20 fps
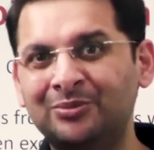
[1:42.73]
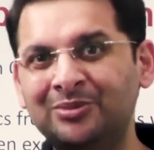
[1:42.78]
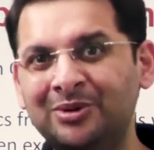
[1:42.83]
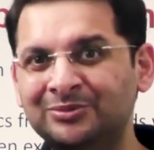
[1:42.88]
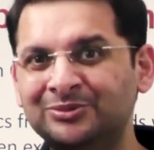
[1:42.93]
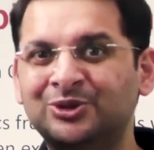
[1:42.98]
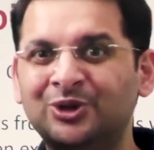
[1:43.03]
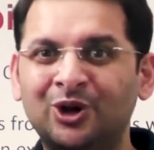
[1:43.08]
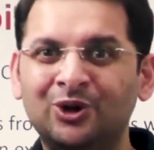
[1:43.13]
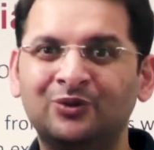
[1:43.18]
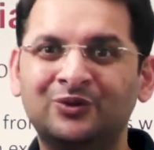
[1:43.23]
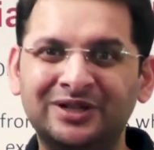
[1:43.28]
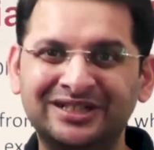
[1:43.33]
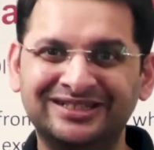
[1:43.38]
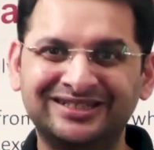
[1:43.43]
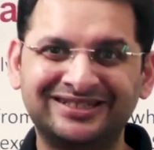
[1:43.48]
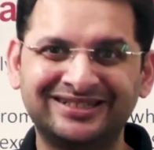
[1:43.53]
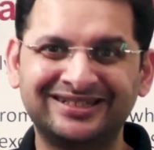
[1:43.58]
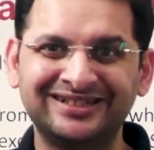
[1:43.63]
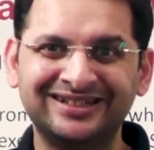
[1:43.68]
problem
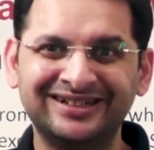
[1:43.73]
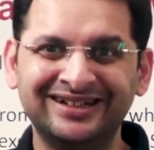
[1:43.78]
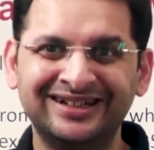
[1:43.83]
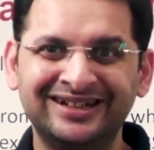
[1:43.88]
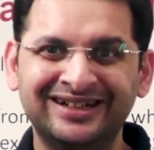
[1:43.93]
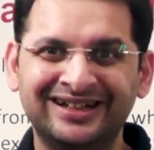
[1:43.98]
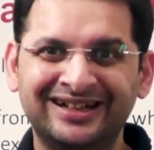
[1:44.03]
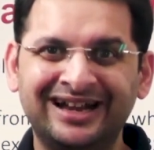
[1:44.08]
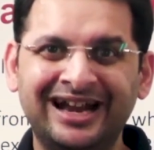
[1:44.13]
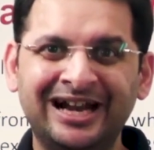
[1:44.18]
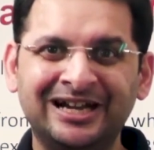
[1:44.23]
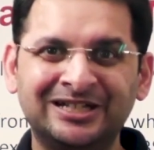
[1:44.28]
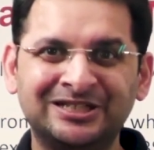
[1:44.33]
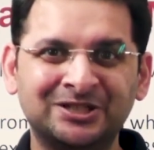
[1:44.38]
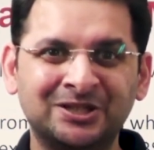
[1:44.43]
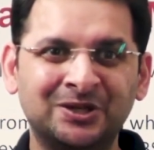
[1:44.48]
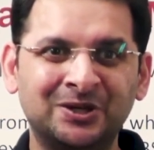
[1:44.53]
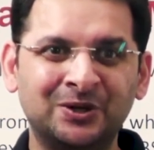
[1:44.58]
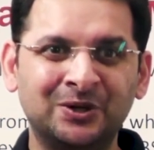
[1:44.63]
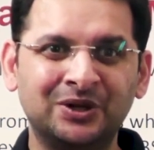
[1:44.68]
solvers, right?
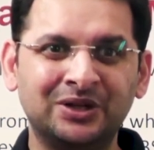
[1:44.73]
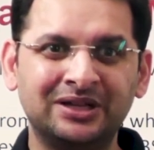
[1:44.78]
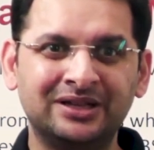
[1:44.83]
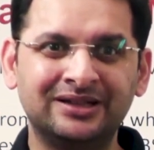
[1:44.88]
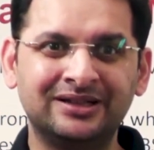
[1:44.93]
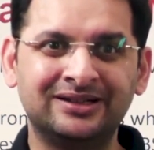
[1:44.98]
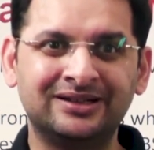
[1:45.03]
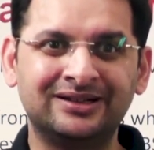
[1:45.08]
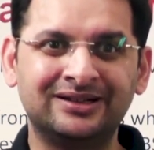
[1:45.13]
So